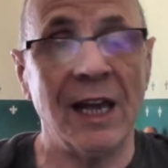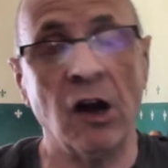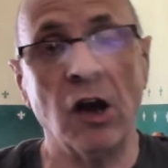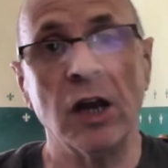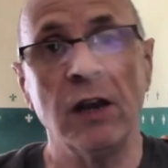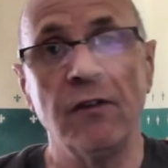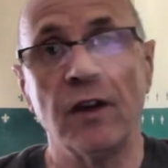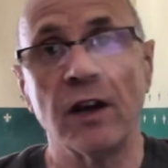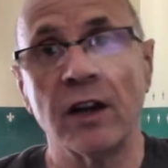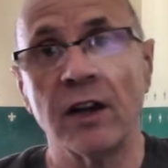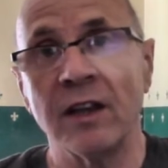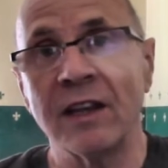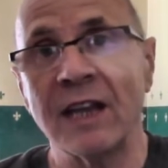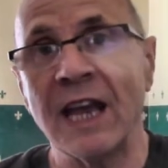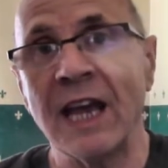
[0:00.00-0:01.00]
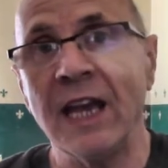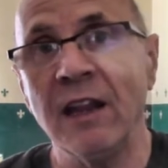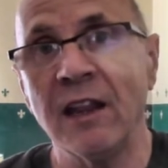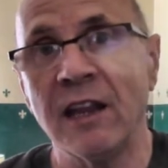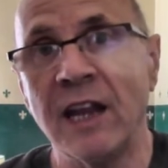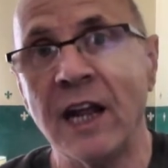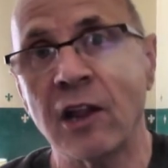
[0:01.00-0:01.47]
either
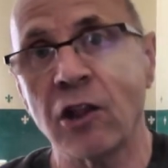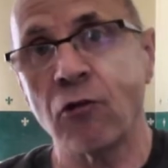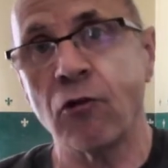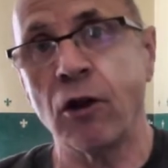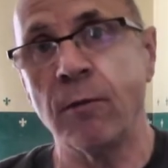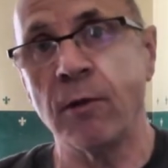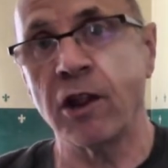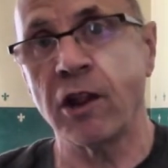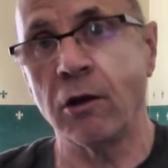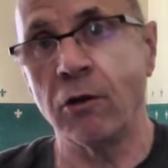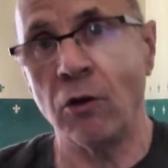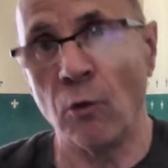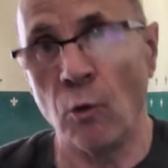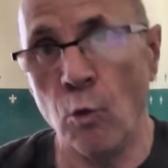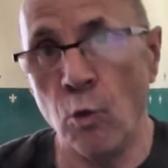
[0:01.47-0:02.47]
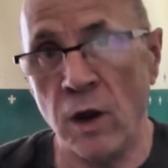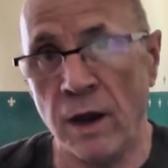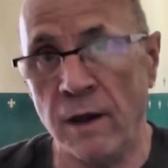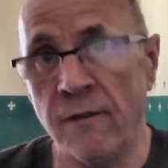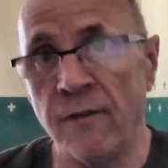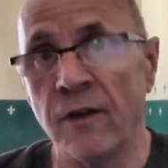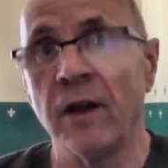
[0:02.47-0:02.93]
contains an X chromosome
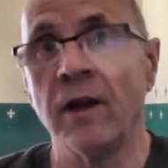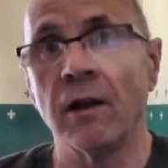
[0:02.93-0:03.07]
with